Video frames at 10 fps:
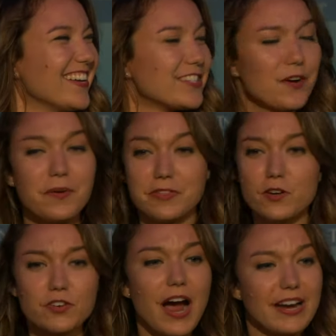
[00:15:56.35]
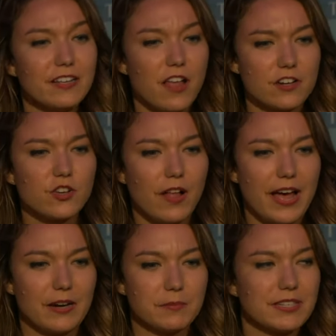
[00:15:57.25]
So those are ideological
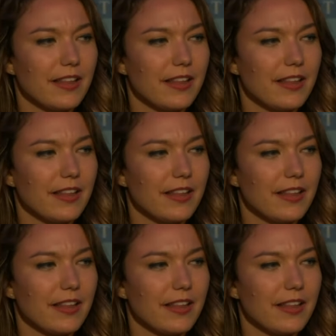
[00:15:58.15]
items,